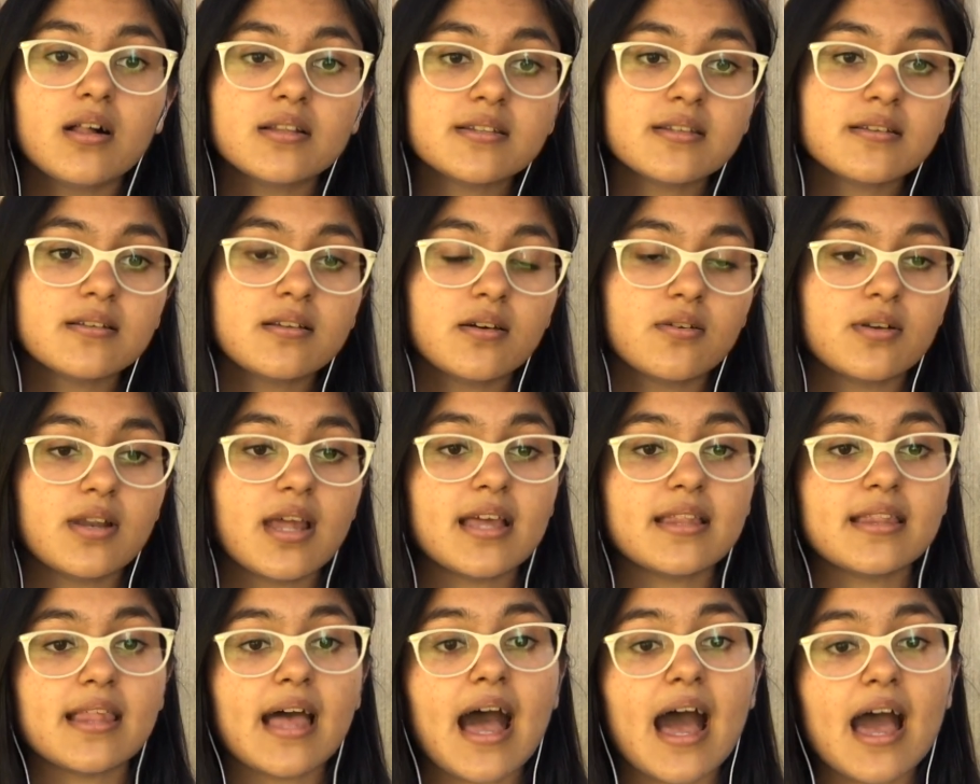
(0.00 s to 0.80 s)
also
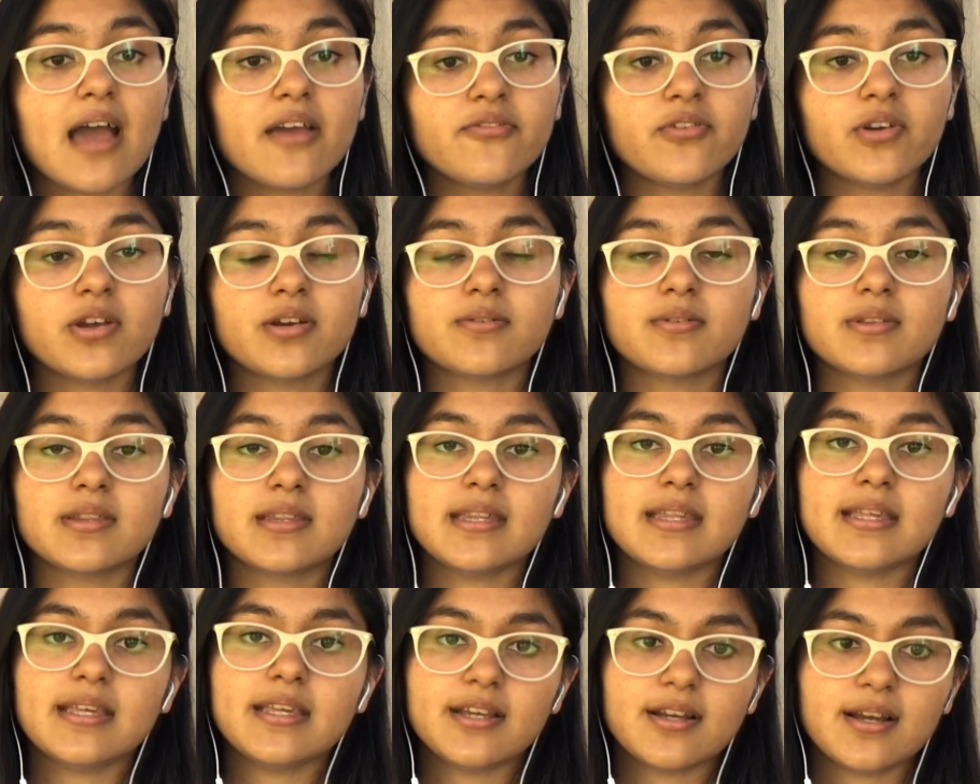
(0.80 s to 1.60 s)
known as
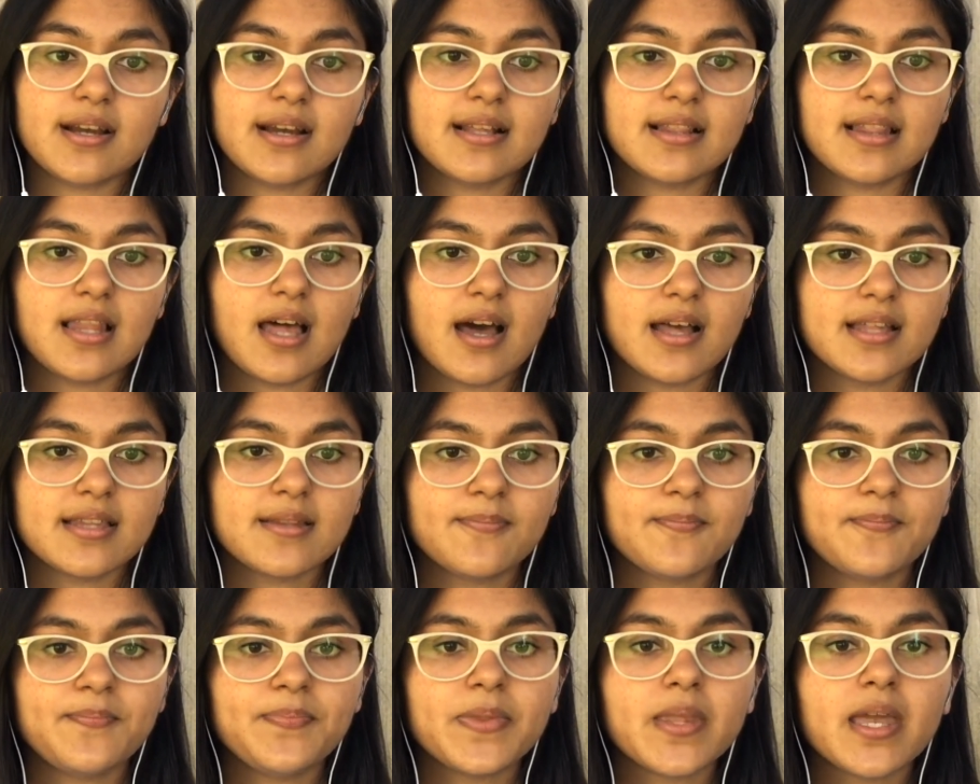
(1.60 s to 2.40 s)
high-frequency hearing
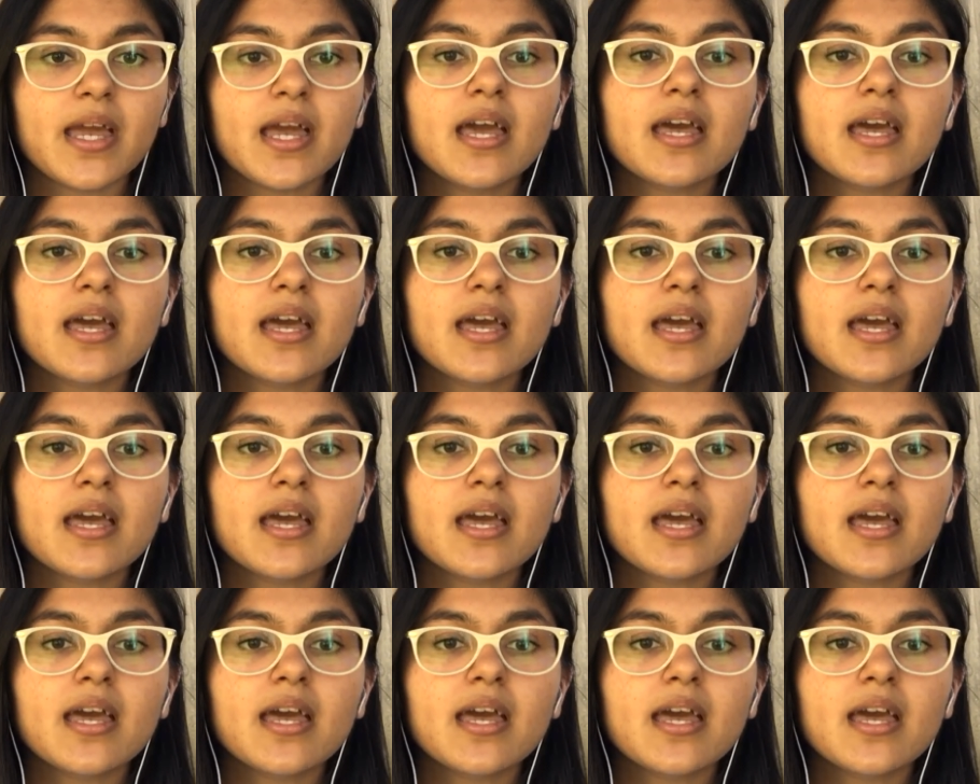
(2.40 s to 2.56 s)
loss.